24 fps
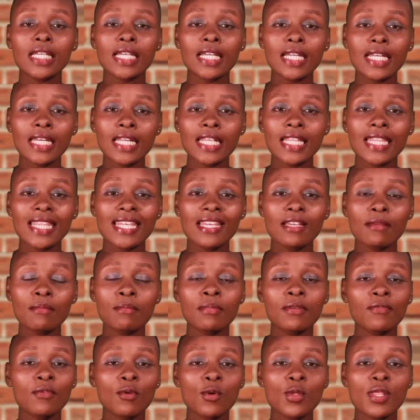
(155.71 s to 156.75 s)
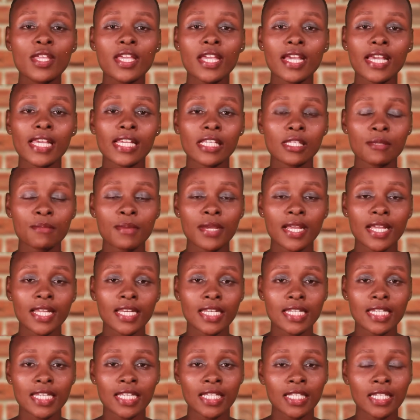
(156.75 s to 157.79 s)
anything before their
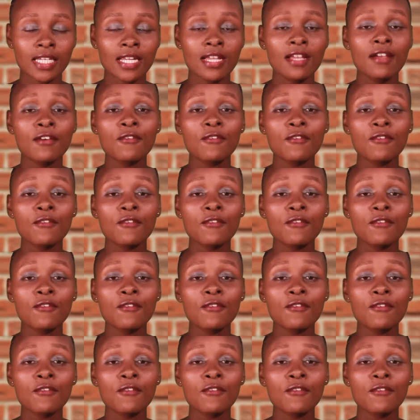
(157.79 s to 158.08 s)
expiry date.